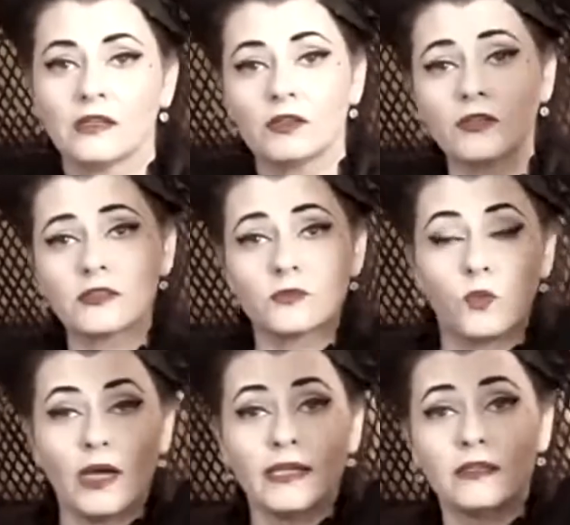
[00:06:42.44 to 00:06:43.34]
there is
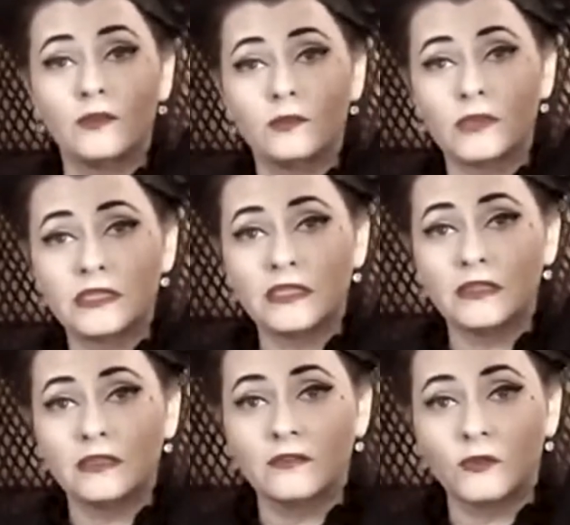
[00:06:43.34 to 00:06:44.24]
white on my
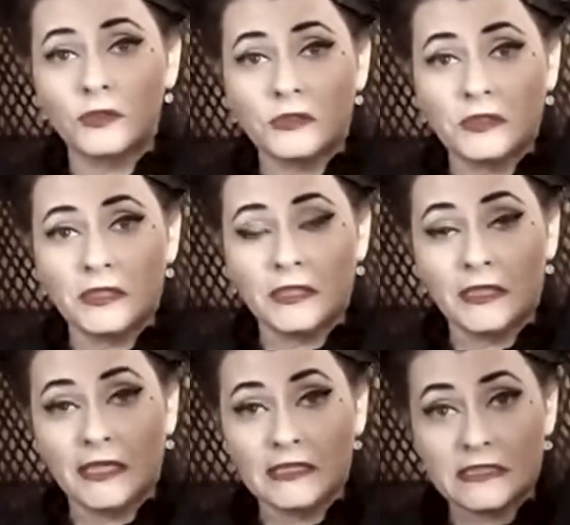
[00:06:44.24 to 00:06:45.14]
skin. Unfortunately, you
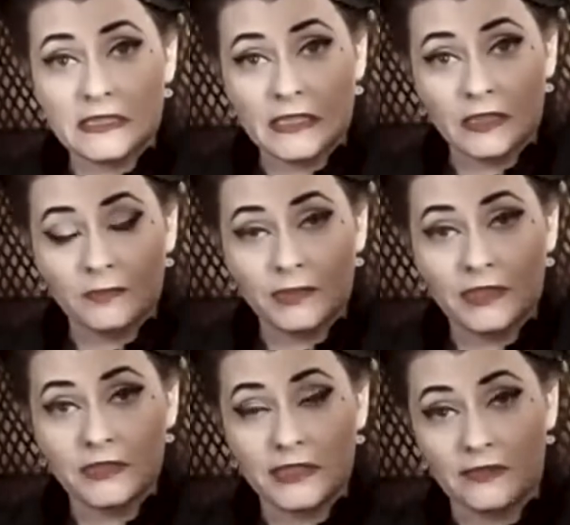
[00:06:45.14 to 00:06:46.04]
can't see it
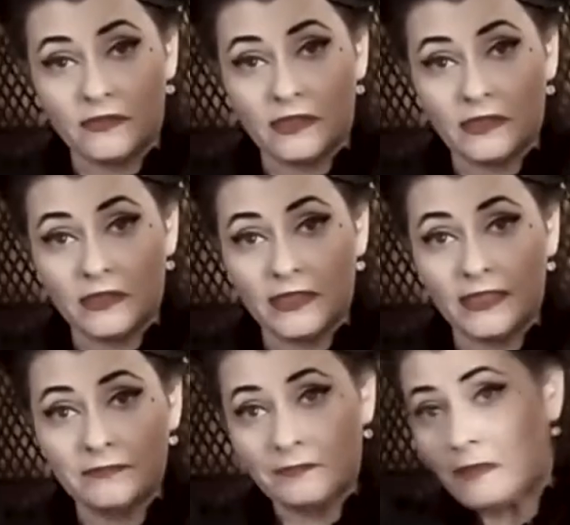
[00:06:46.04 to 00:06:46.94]
because
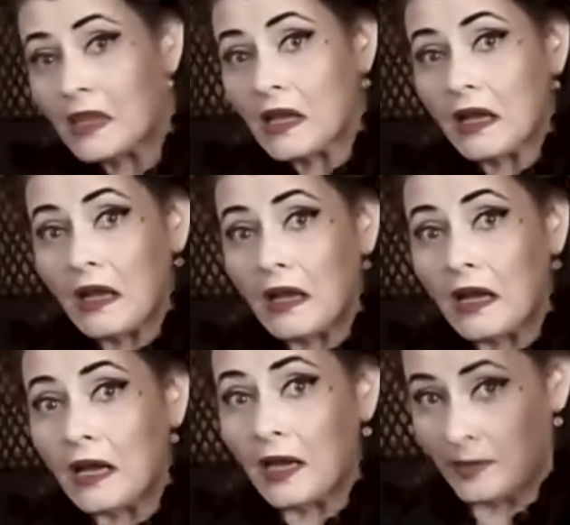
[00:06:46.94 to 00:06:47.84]
evidently
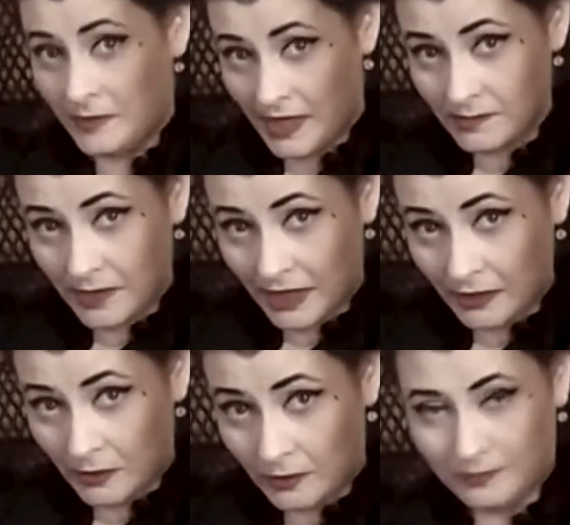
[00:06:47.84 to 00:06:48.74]
I'm that
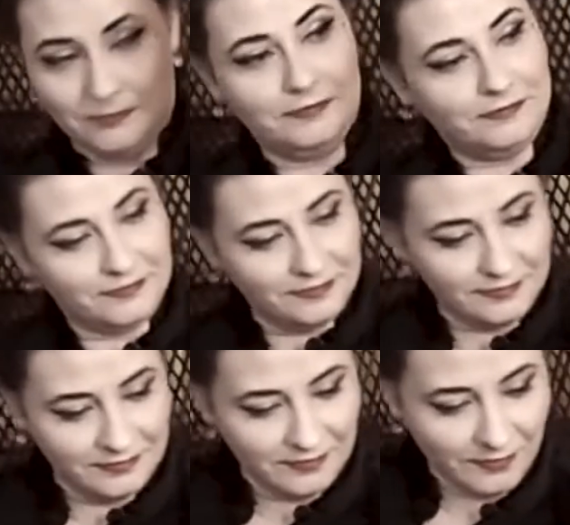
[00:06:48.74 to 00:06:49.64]
pale.
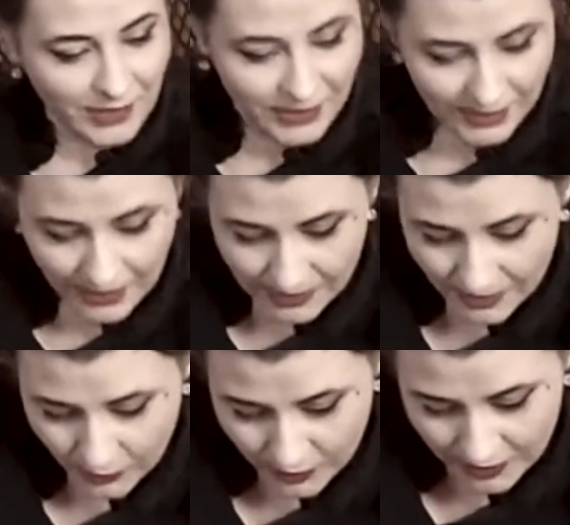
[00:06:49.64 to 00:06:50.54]
But yes,
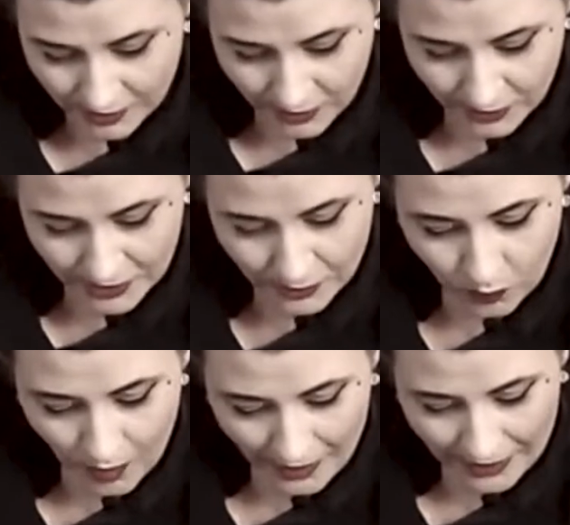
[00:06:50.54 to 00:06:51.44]
there is
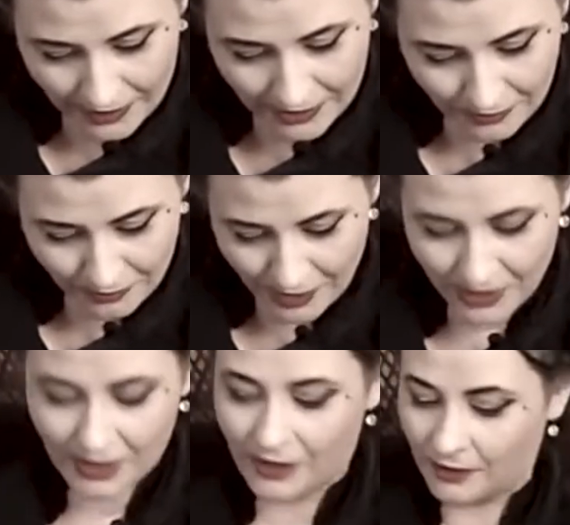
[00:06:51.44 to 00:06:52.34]
white right
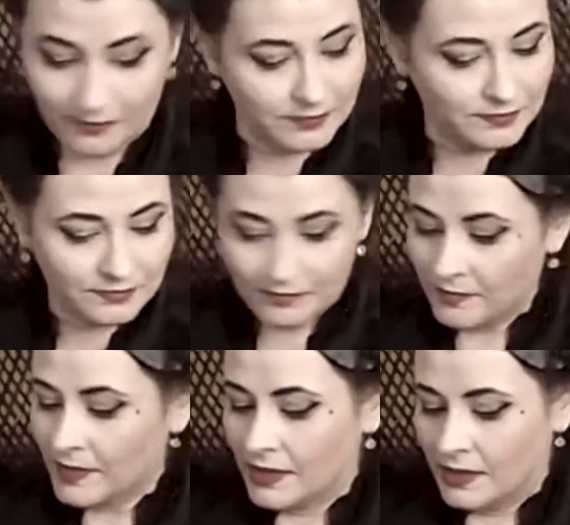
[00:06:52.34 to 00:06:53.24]
there.
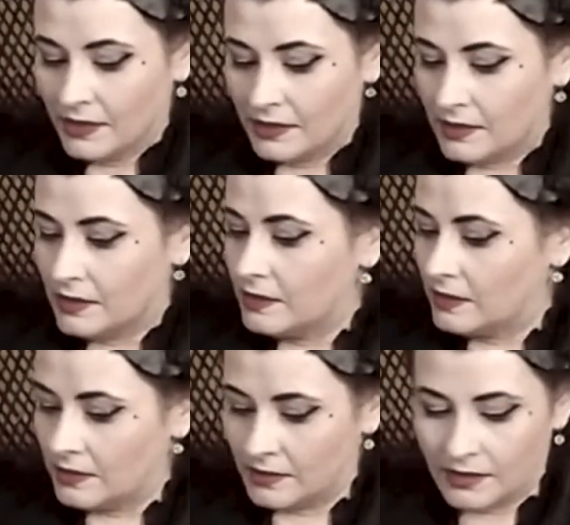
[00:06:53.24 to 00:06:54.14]
And
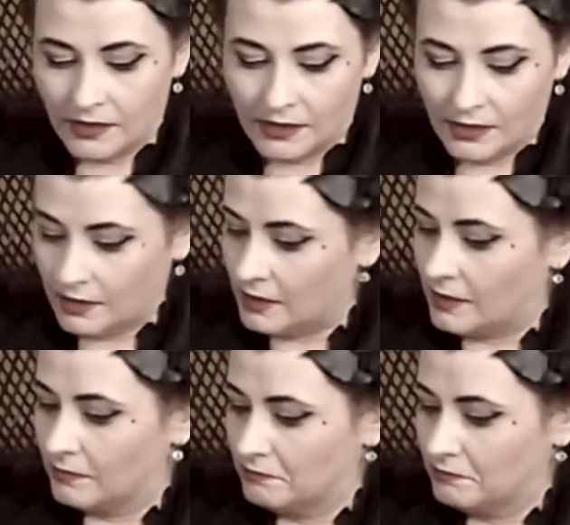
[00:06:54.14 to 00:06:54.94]
then yeah,